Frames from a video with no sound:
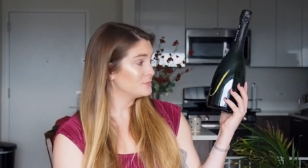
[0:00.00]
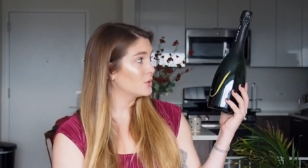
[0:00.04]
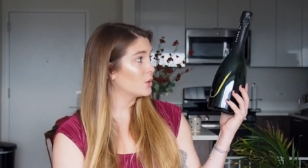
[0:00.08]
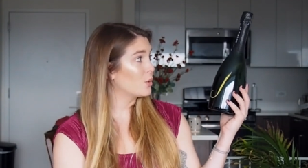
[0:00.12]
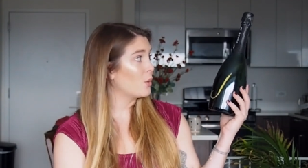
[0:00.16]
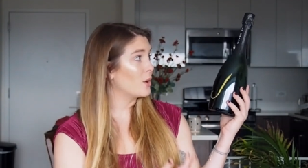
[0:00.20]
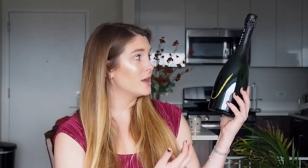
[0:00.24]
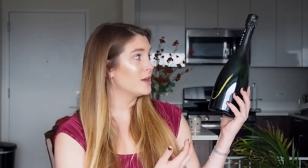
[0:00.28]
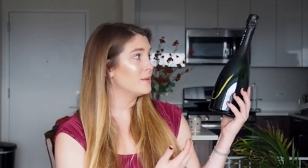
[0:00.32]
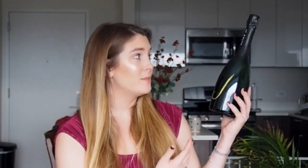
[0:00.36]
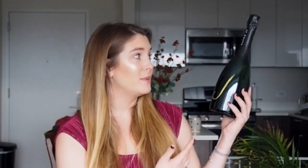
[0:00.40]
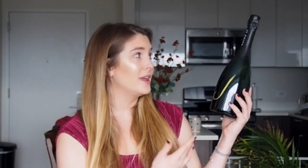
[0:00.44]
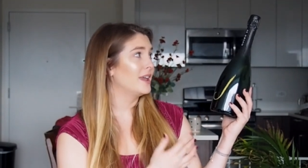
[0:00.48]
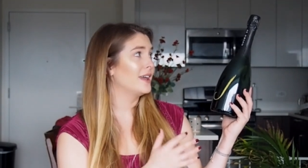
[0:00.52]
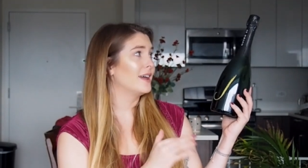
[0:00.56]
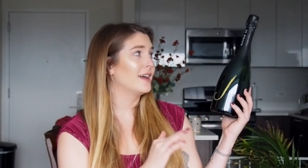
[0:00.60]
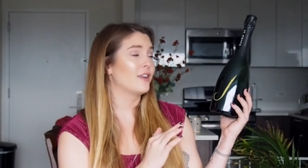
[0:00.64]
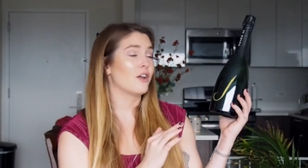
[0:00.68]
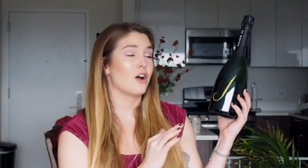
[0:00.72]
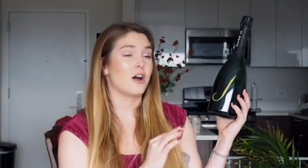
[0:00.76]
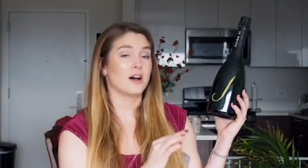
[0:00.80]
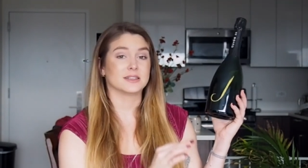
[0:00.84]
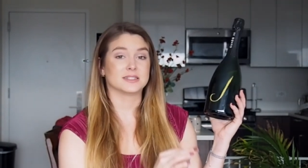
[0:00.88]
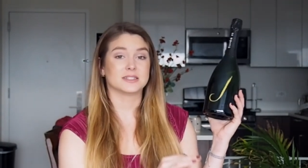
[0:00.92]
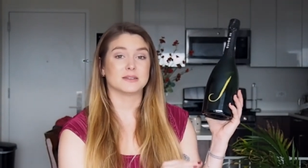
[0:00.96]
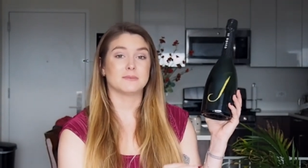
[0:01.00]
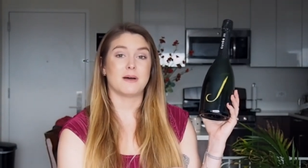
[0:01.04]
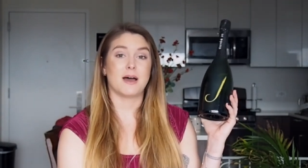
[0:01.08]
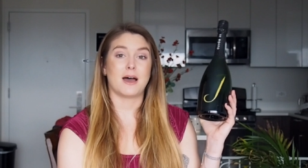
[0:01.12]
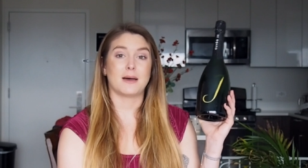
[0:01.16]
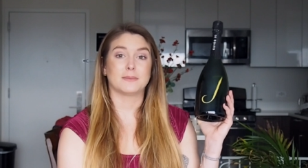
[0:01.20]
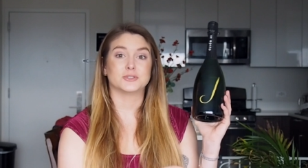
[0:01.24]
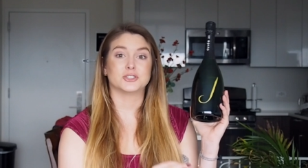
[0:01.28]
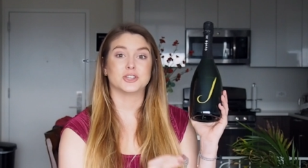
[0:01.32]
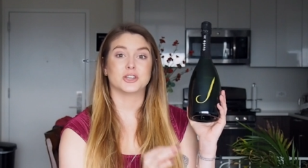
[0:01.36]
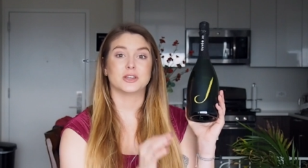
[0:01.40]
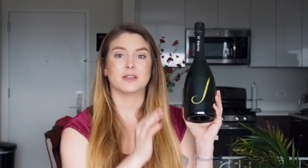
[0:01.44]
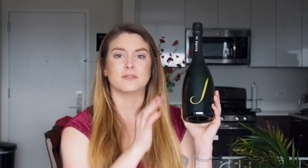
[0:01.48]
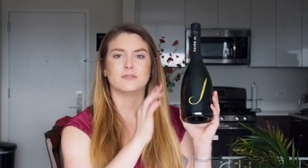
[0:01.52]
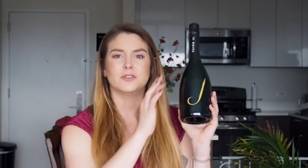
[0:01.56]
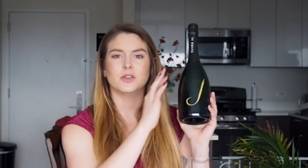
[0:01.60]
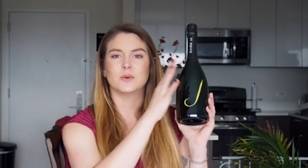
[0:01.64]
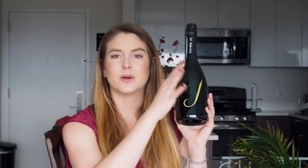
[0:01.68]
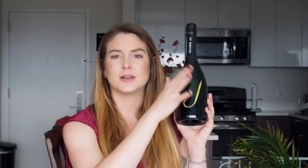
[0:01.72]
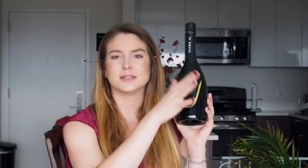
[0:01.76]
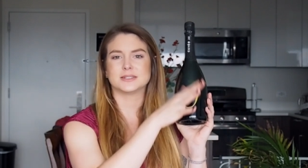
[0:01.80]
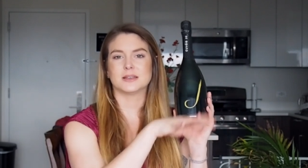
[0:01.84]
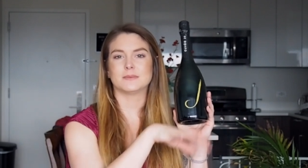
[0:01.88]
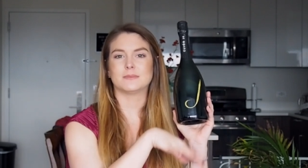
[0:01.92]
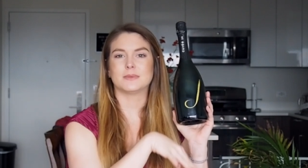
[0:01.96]
going to be an awesome option if you
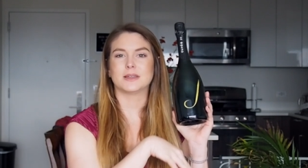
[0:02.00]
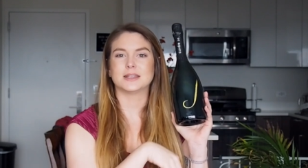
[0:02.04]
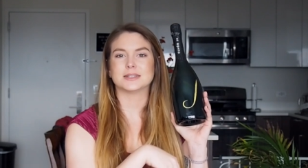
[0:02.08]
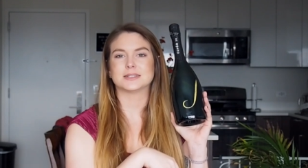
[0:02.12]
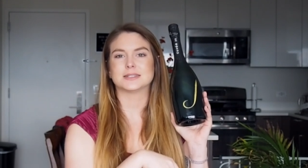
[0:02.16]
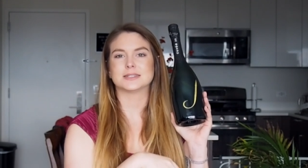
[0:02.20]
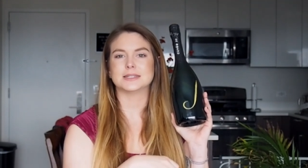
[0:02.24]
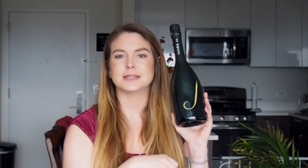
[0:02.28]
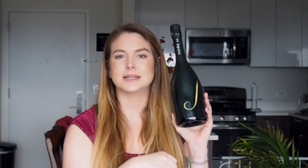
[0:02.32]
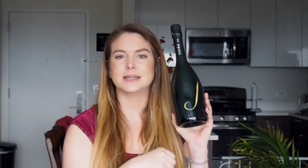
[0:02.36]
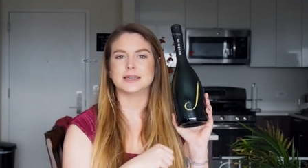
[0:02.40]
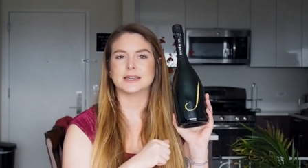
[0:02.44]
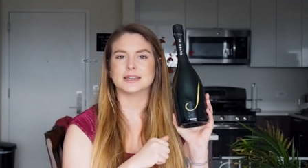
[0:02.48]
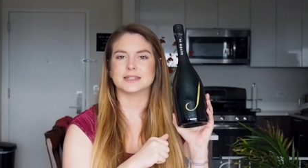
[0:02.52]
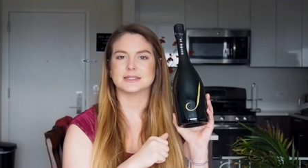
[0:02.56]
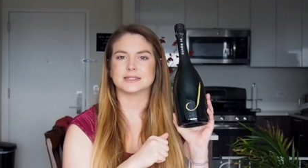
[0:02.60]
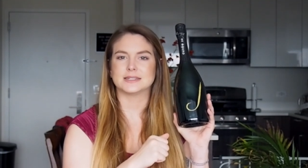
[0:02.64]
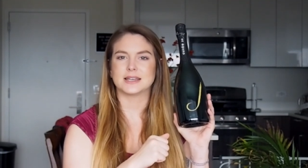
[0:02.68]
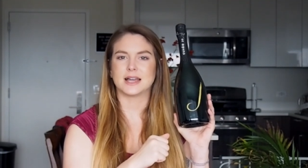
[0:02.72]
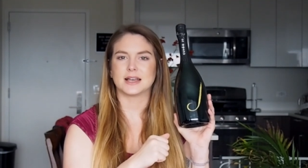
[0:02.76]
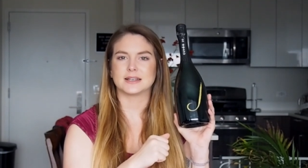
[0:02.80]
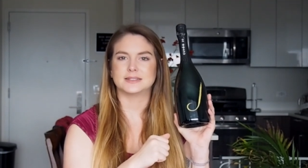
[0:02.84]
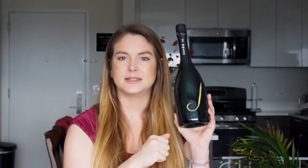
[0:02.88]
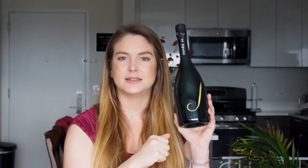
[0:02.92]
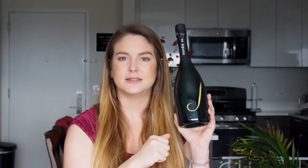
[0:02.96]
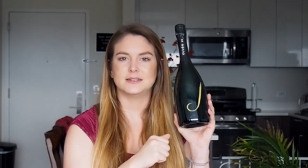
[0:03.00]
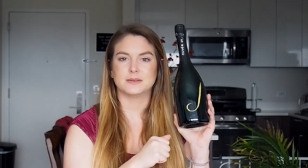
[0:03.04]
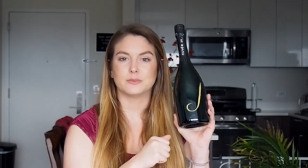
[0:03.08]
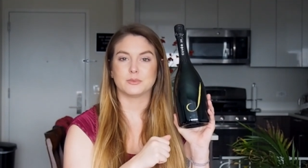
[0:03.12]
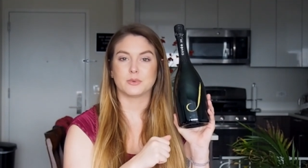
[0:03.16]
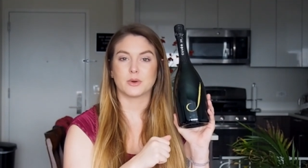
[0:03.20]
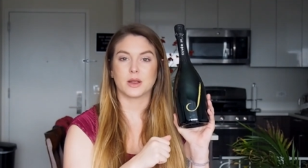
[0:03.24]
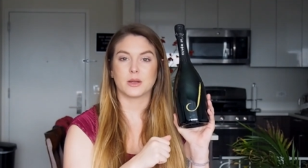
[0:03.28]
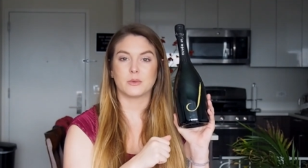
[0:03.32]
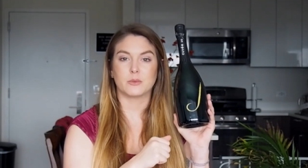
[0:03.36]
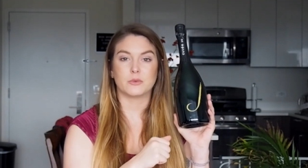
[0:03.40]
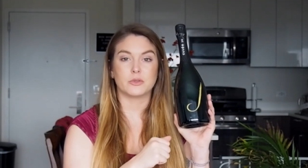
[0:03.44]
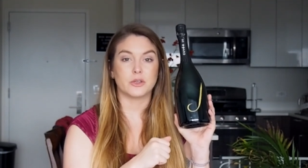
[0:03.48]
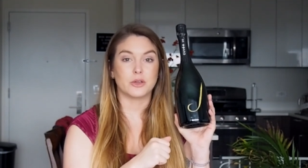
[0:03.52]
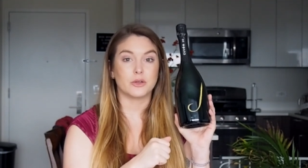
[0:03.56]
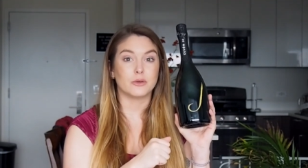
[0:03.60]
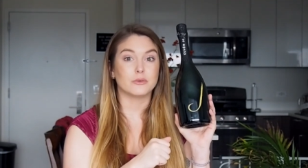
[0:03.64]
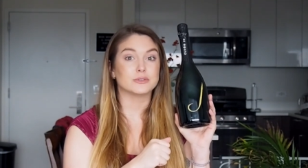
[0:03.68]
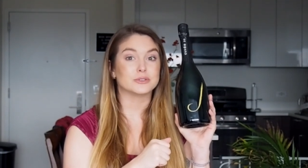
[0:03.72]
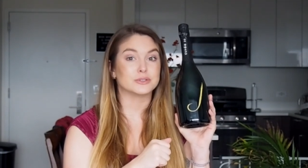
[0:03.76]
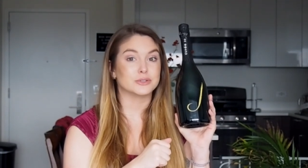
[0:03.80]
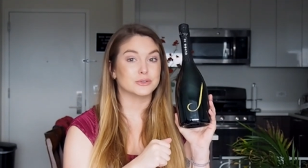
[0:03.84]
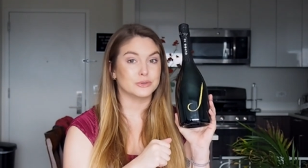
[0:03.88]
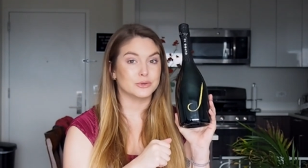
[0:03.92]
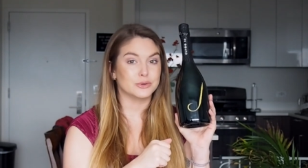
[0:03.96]
want something sleek and sexy to bring with you
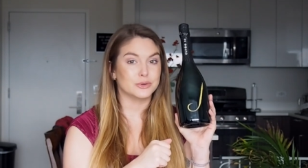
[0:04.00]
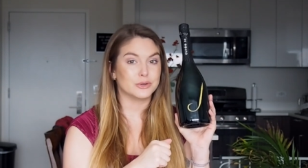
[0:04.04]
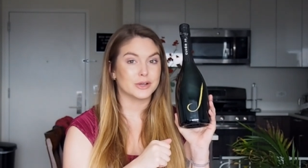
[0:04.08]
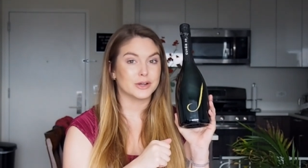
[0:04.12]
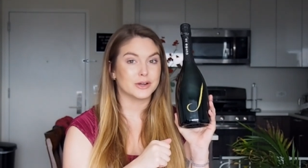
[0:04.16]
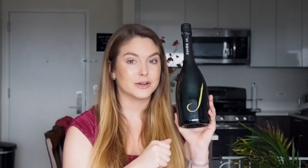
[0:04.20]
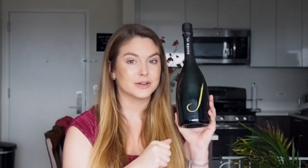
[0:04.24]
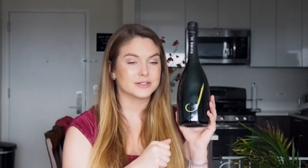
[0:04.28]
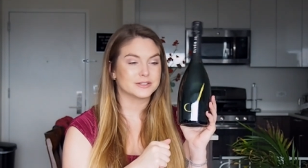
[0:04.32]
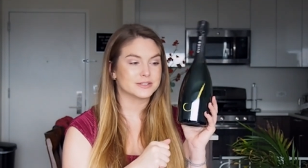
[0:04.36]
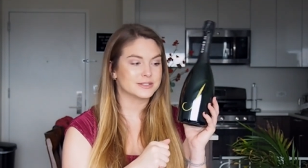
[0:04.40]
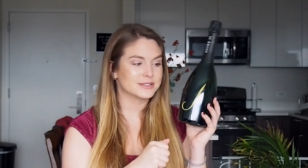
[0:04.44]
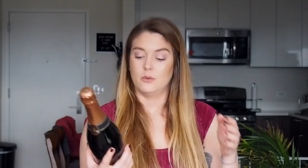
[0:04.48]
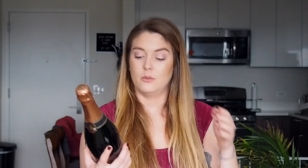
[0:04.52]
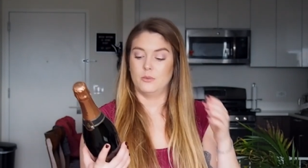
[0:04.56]
to New Year's.